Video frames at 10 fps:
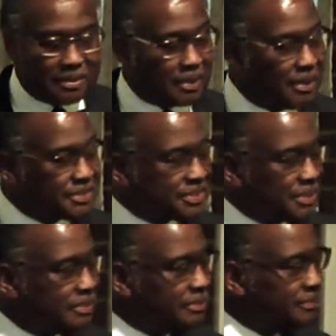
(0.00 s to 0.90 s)

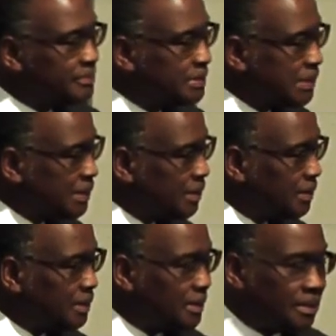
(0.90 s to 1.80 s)
cursing,
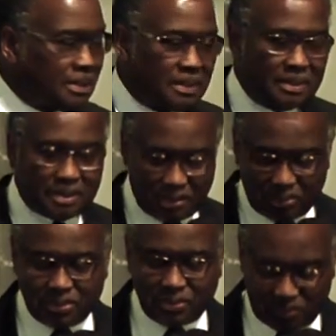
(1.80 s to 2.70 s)
you,
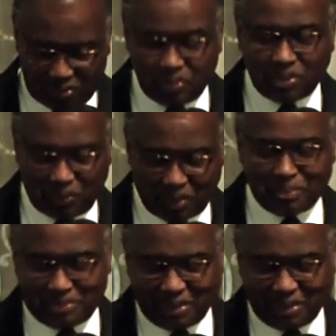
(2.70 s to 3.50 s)
you, you know what I'm